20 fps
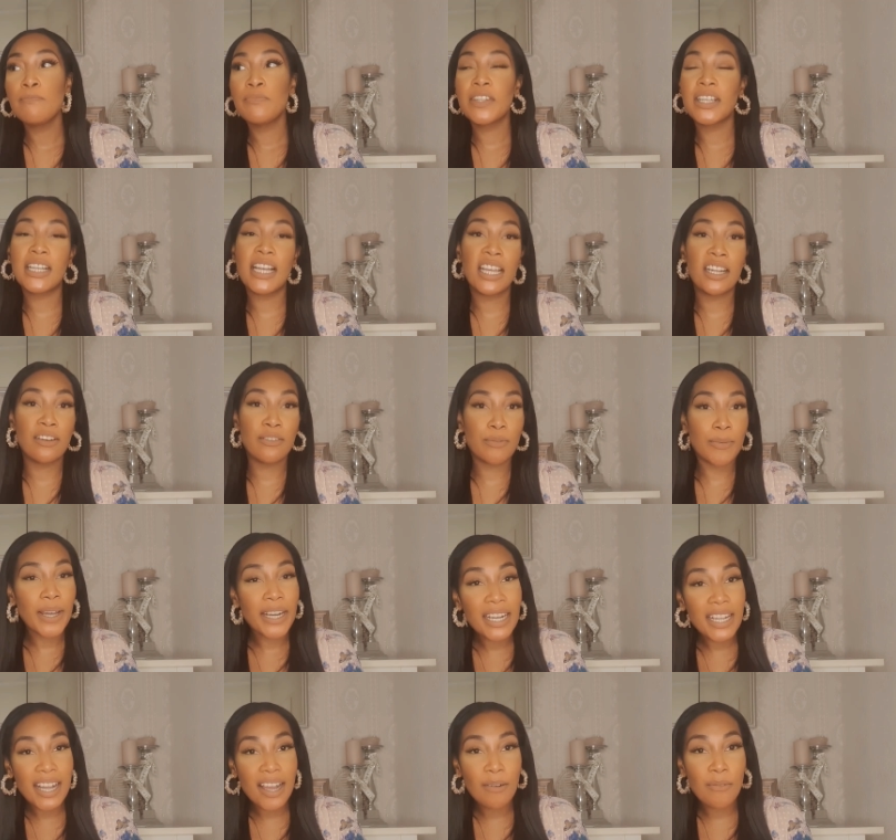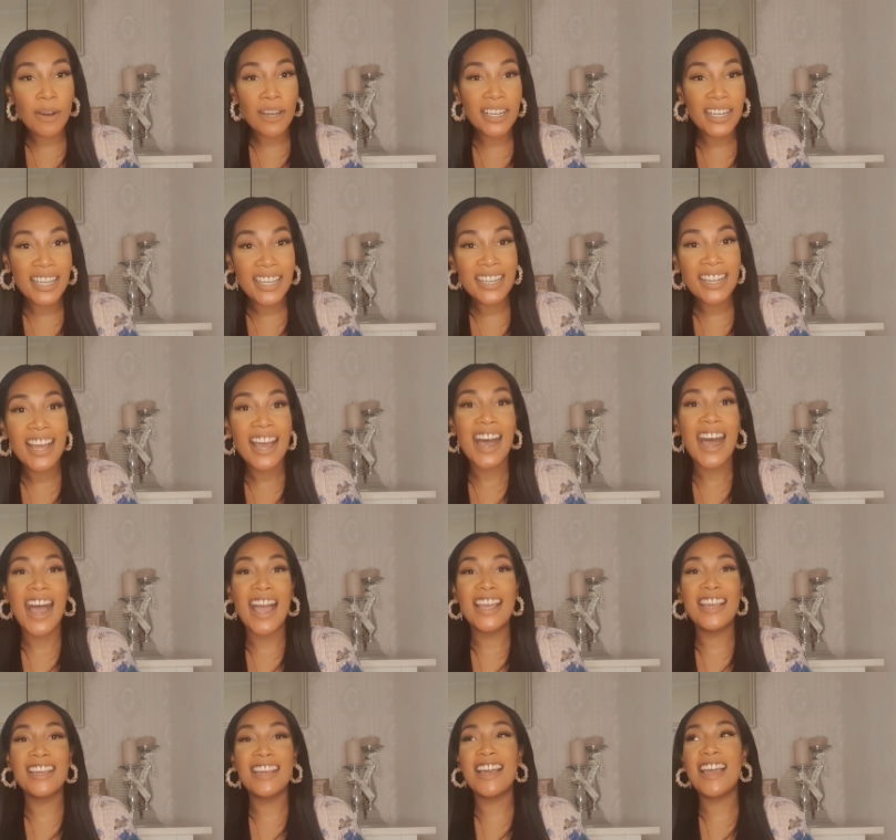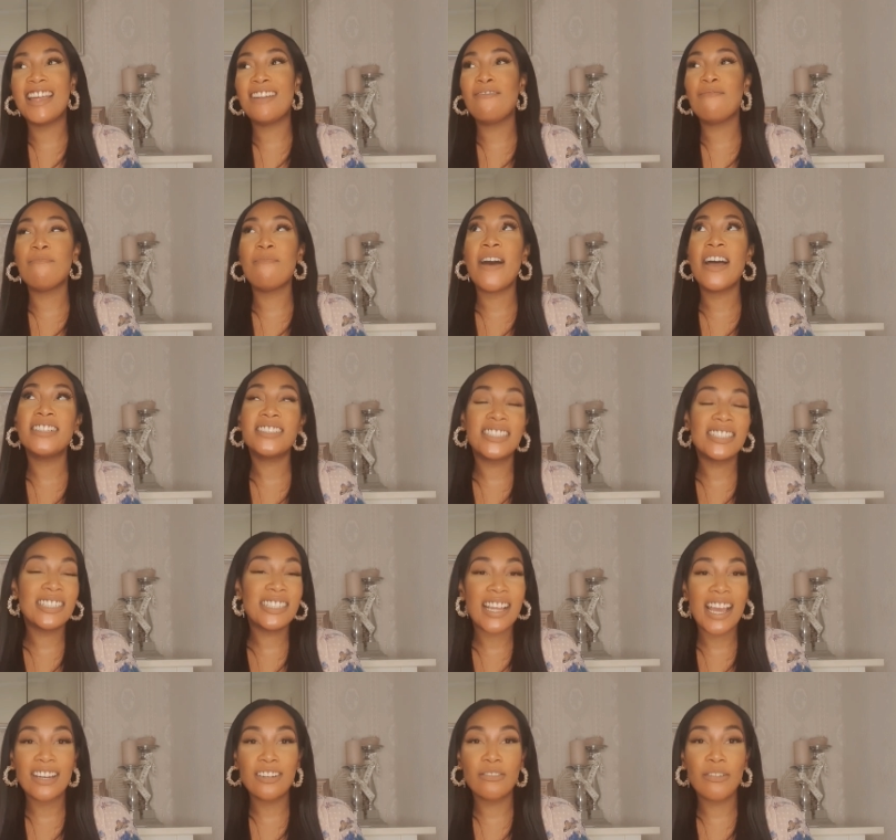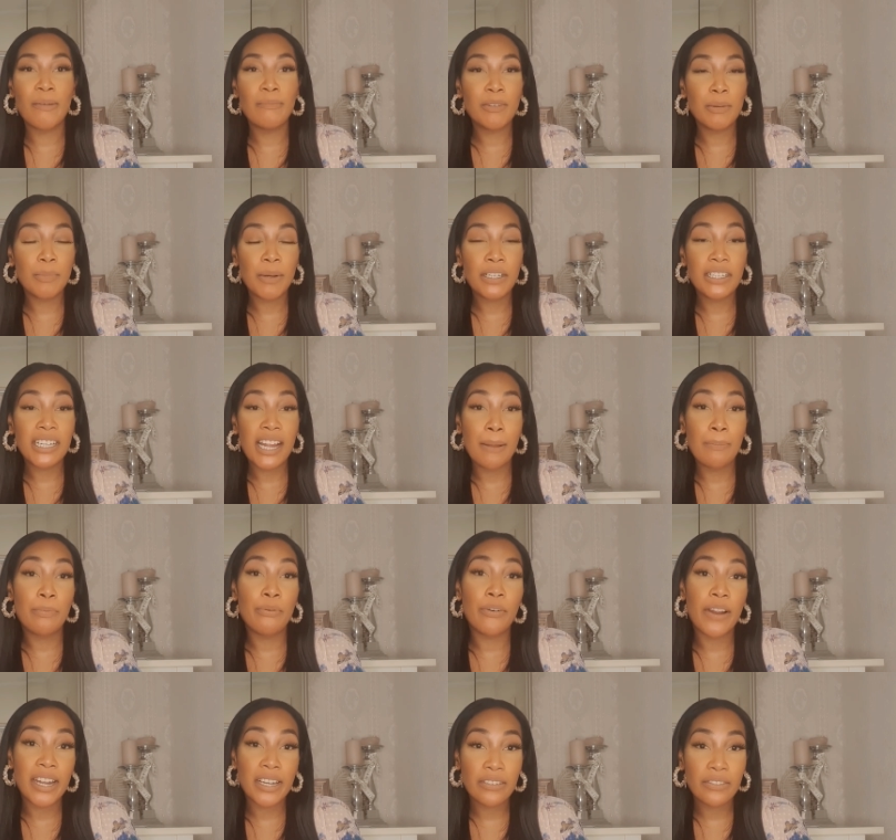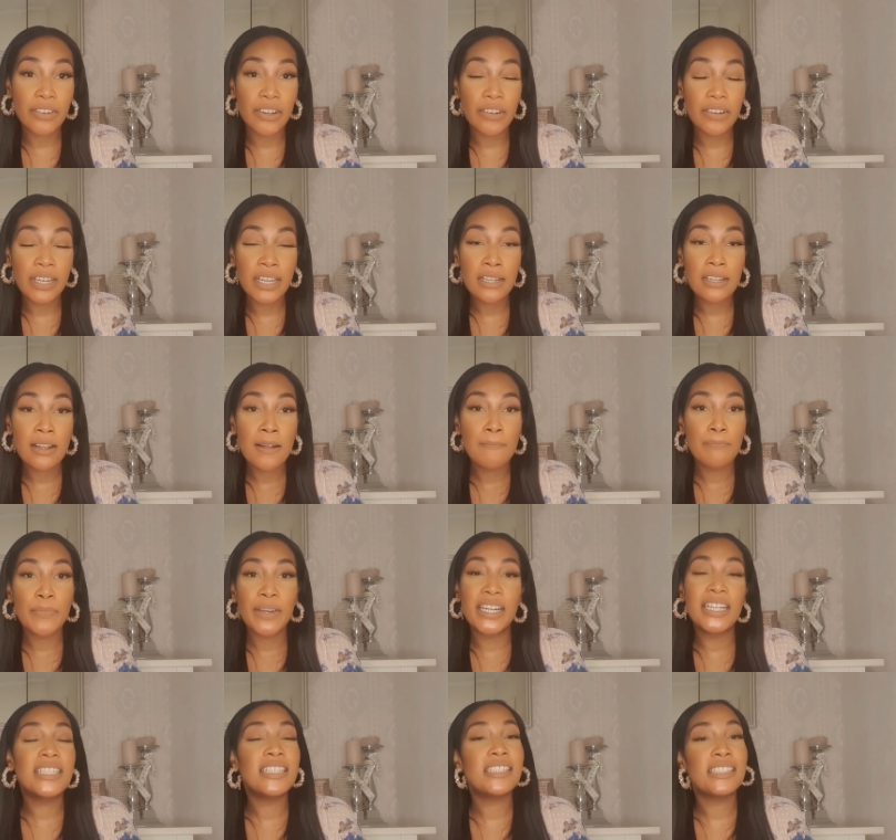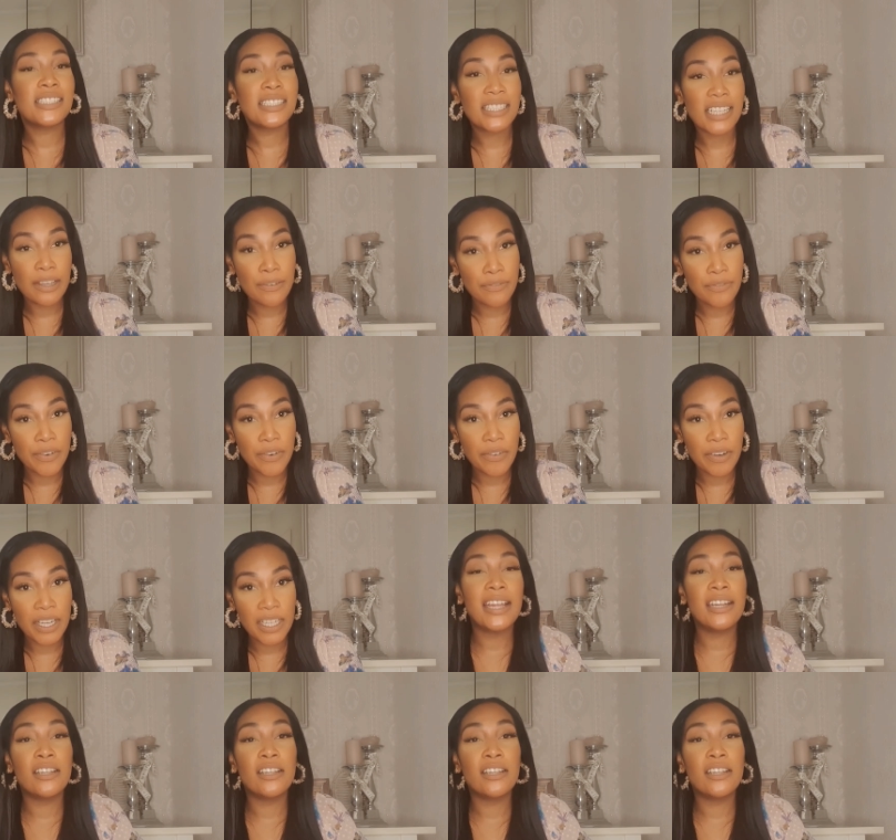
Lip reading: the kind of wedding I wanted, I imagined it, I dreamt about it, I prayed for it, but I didn't save for it.